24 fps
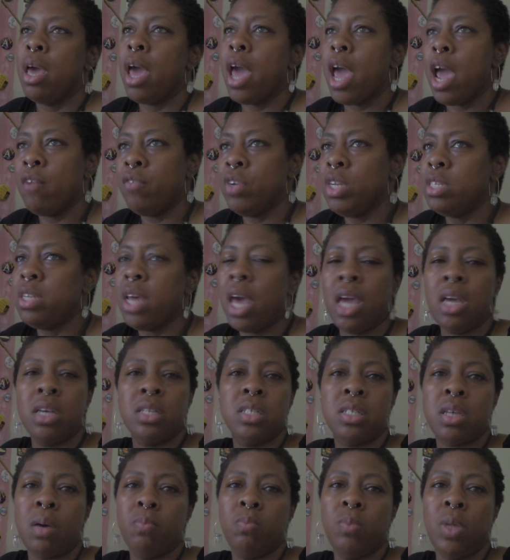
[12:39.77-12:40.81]
Every day is
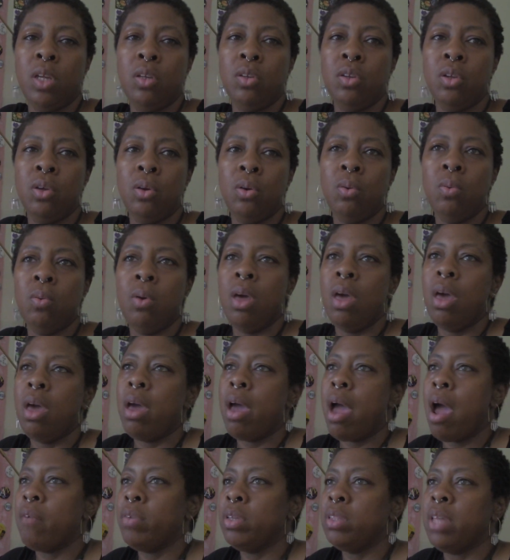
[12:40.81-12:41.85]
something new.
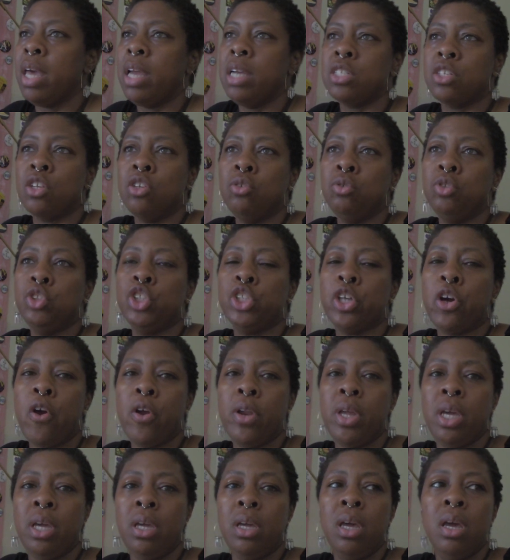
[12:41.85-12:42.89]
Every day is a new
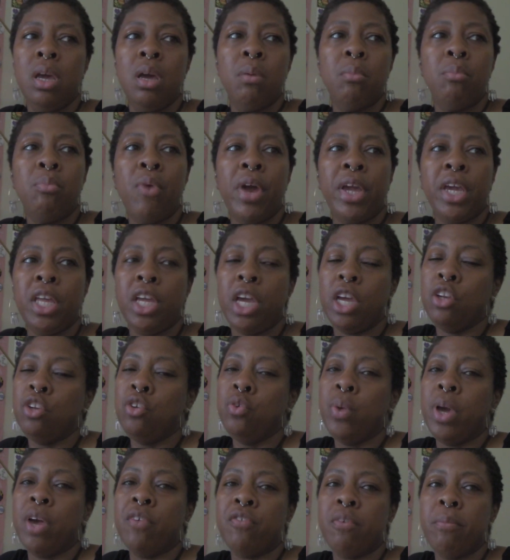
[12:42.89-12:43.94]
journey, bringing in
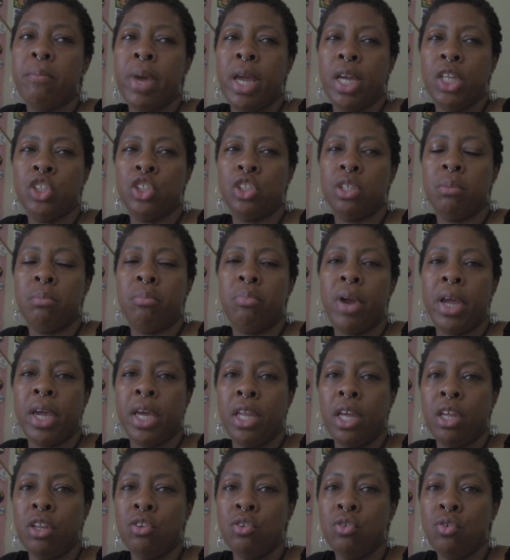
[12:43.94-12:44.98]
new information,
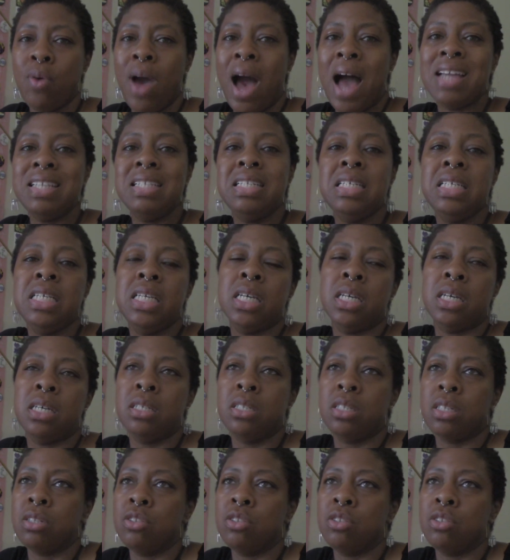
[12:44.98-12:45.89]
bringing in new ideas.